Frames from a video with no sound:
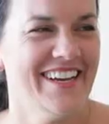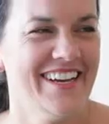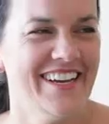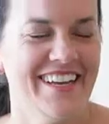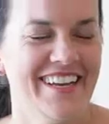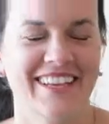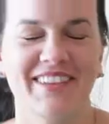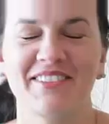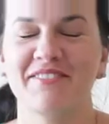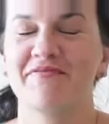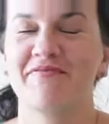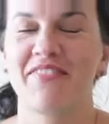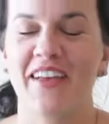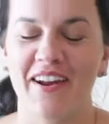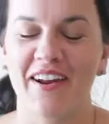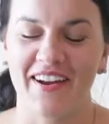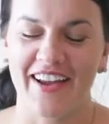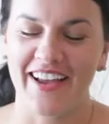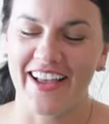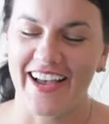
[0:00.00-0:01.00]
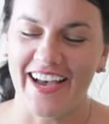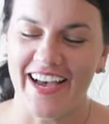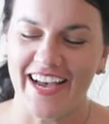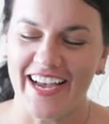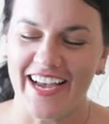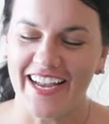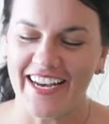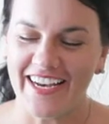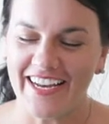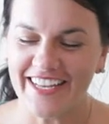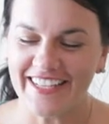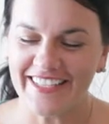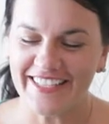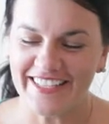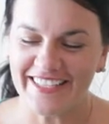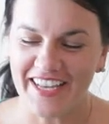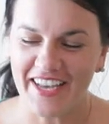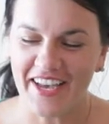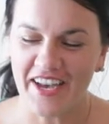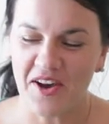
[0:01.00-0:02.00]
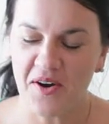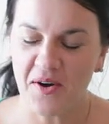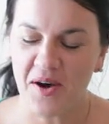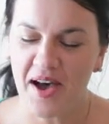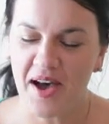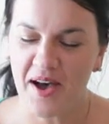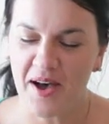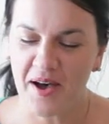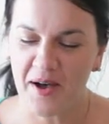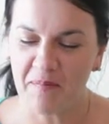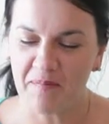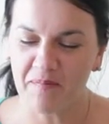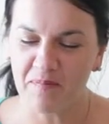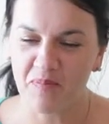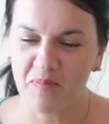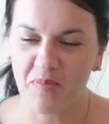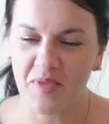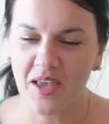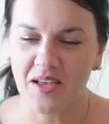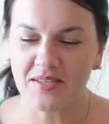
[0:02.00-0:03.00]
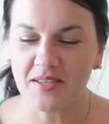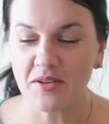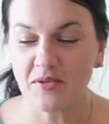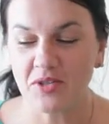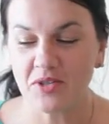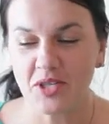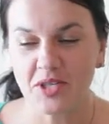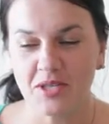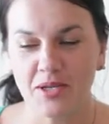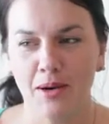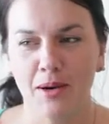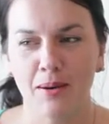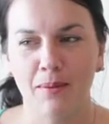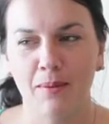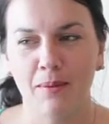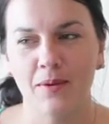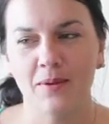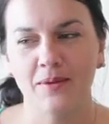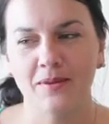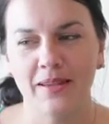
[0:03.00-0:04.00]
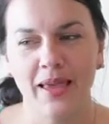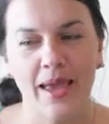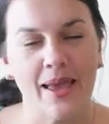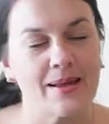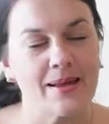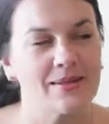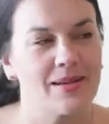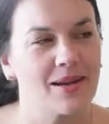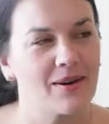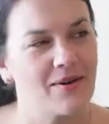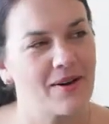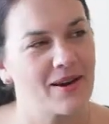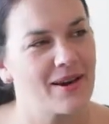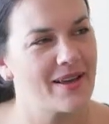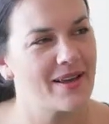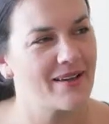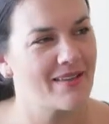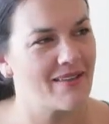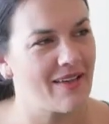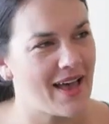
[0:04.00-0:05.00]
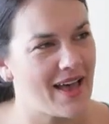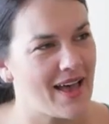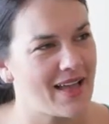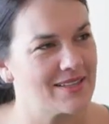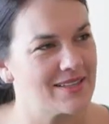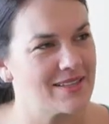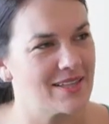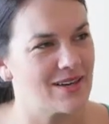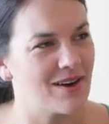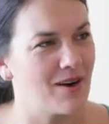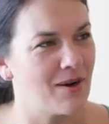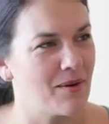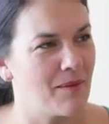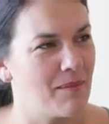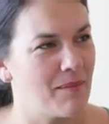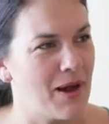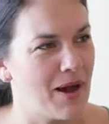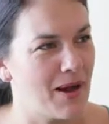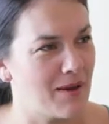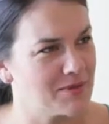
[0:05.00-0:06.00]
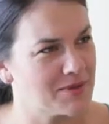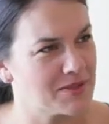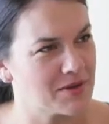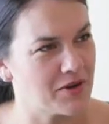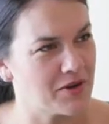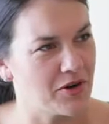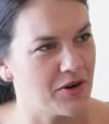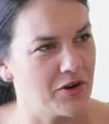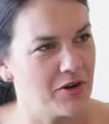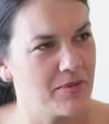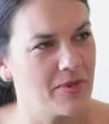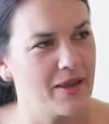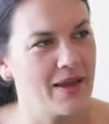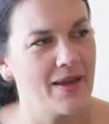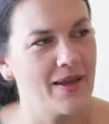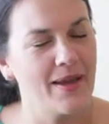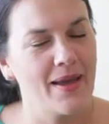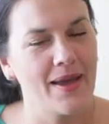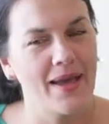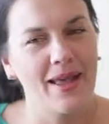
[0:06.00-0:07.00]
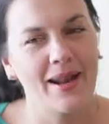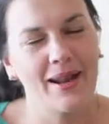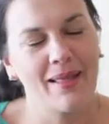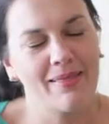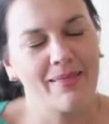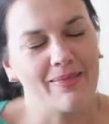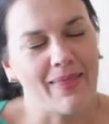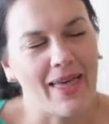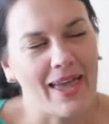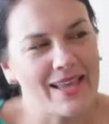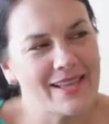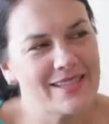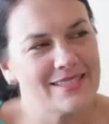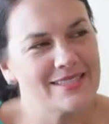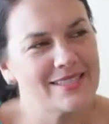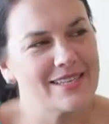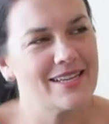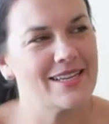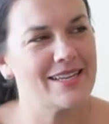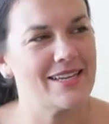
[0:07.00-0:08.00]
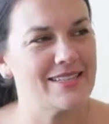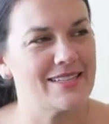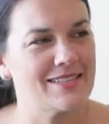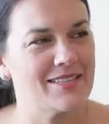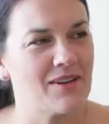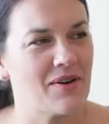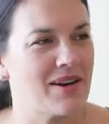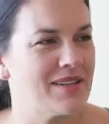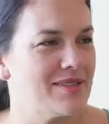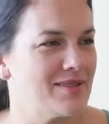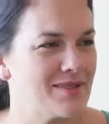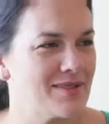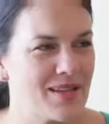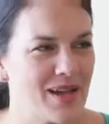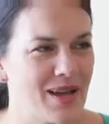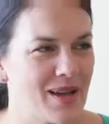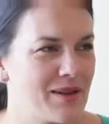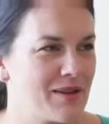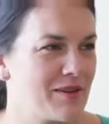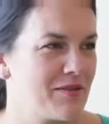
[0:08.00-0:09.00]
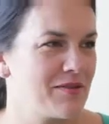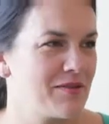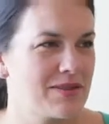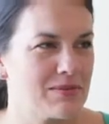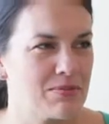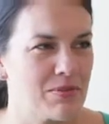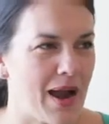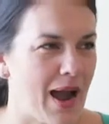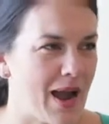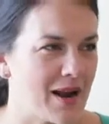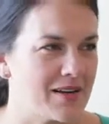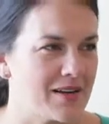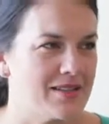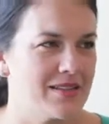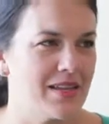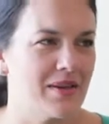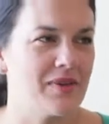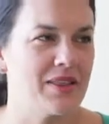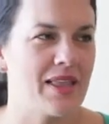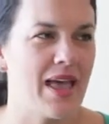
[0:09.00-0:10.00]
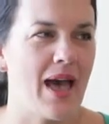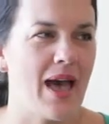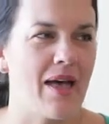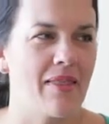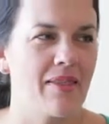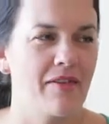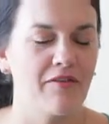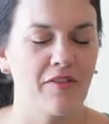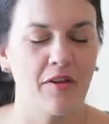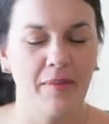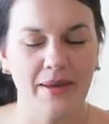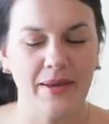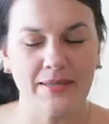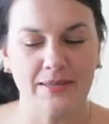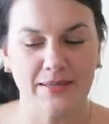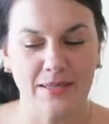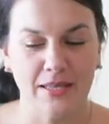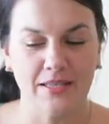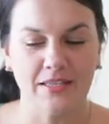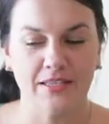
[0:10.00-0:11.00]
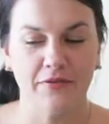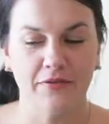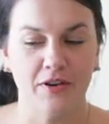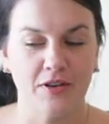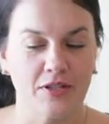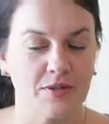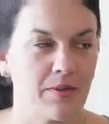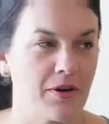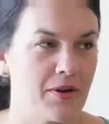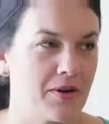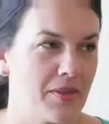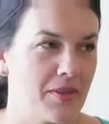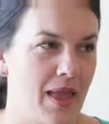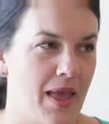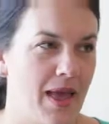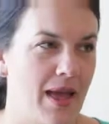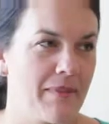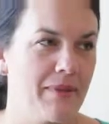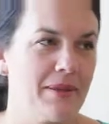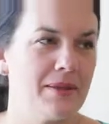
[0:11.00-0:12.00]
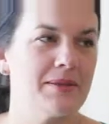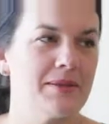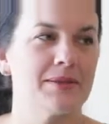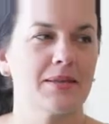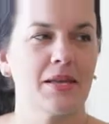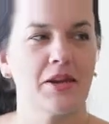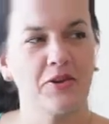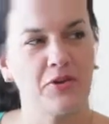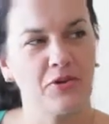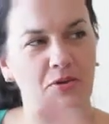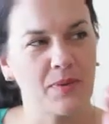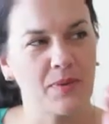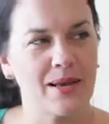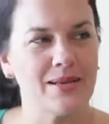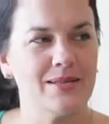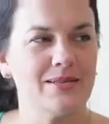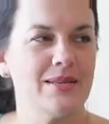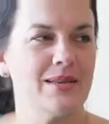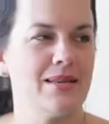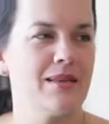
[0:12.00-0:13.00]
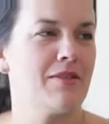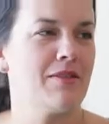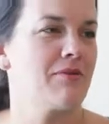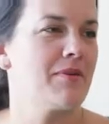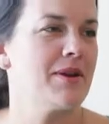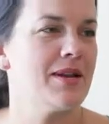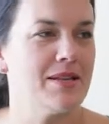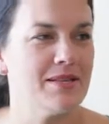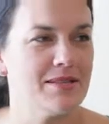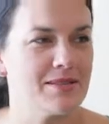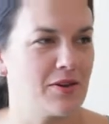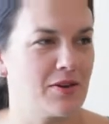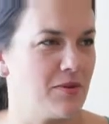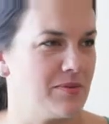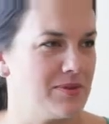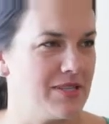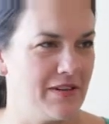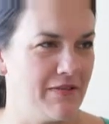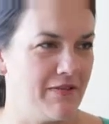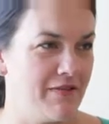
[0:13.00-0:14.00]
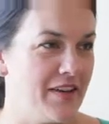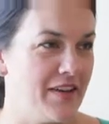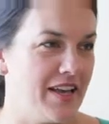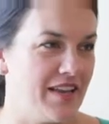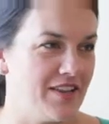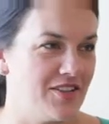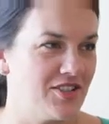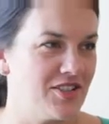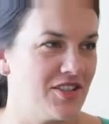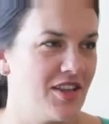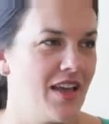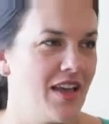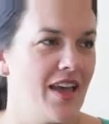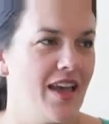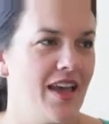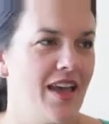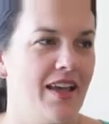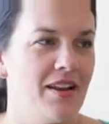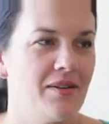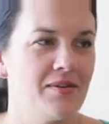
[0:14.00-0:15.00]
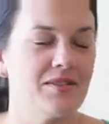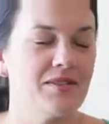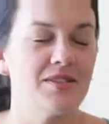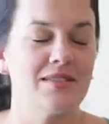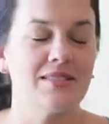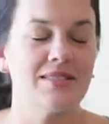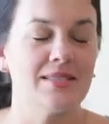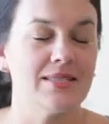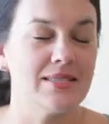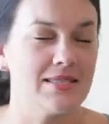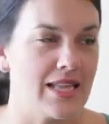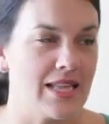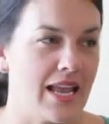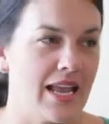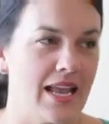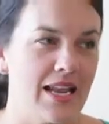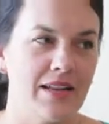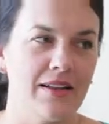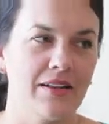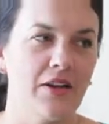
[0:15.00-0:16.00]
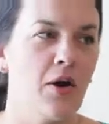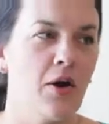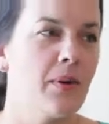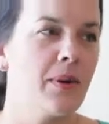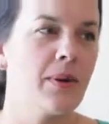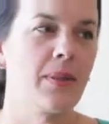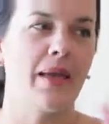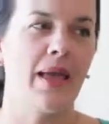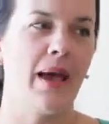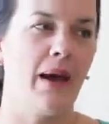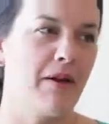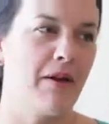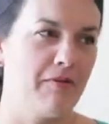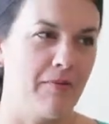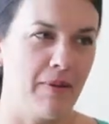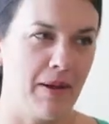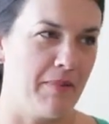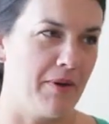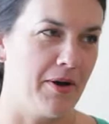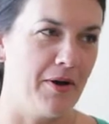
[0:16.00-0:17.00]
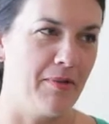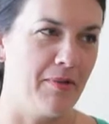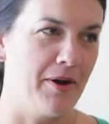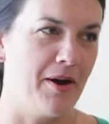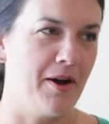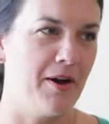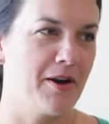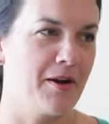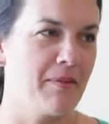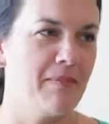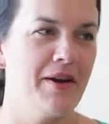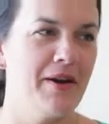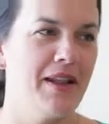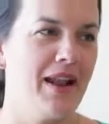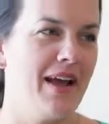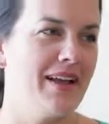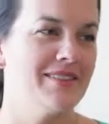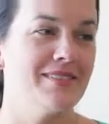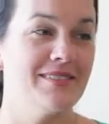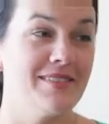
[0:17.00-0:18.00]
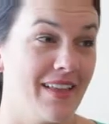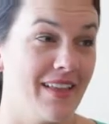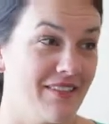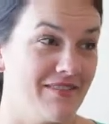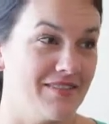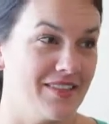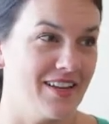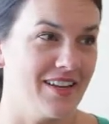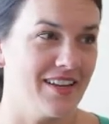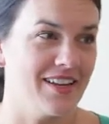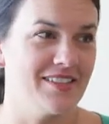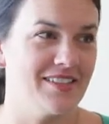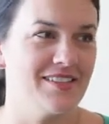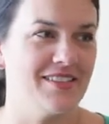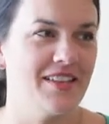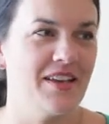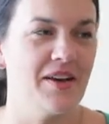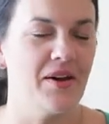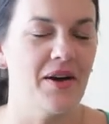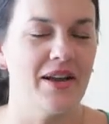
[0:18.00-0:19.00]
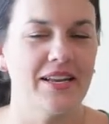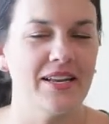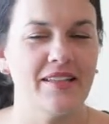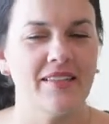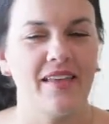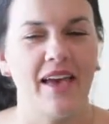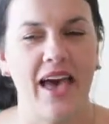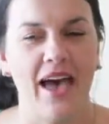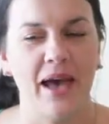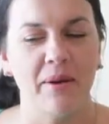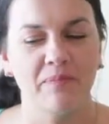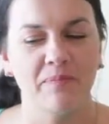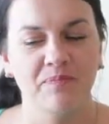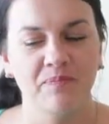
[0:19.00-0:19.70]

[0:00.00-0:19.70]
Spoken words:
It was very kind. And so she taught a little cake decorating class in our mom's group. And I liked it, and so I just kind of was practicing with that. And then for my son's first birthday, I made this like crazy 3D sculpted fish. And it was just insane and totally out of my ballpark, but I just loved it, and so I did that.